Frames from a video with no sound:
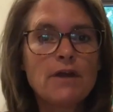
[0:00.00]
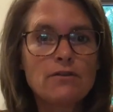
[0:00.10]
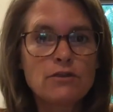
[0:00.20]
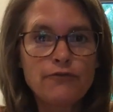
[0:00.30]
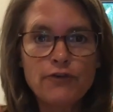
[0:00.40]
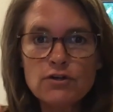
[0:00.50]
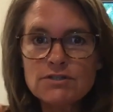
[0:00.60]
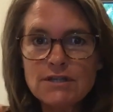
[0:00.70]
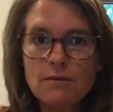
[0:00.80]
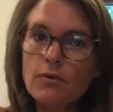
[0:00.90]
the
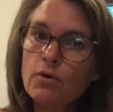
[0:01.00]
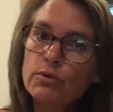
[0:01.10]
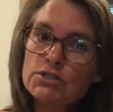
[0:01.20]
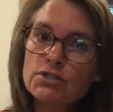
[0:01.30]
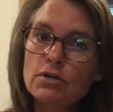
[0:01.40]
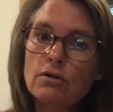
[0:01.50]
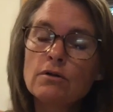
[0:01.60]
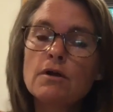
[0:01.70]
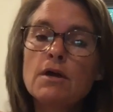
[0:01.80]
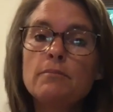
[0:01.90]
first and original
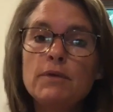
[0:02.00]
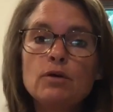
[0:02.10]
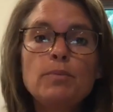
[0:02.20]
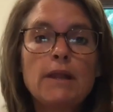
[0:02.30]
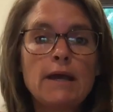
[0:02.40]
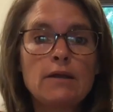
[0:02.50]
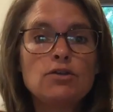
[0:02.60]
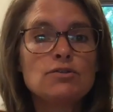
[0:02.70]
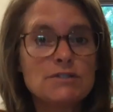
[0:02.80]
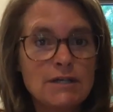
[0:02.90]
meal plan
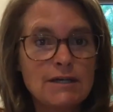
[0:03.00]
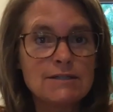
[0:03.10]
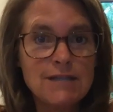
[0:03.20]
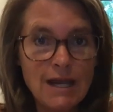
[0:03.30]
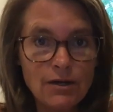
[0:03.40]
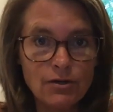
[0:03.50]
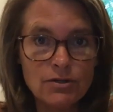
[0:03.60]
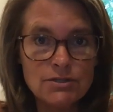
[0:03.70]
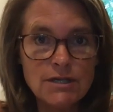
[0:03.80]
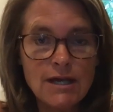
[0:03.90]
used the
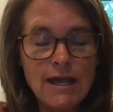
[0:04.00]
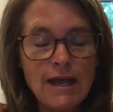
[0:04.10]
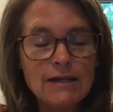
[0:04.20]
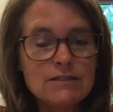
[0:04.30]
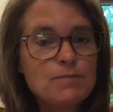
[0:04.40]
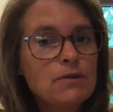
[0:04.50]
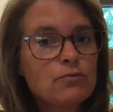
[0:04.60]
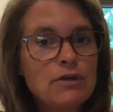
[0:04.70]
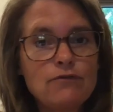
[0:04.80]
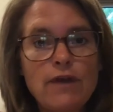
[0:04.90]
containers, and it's been
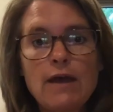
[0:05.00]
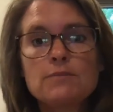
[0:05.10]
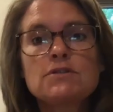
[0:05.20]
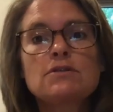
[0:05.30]
revamped.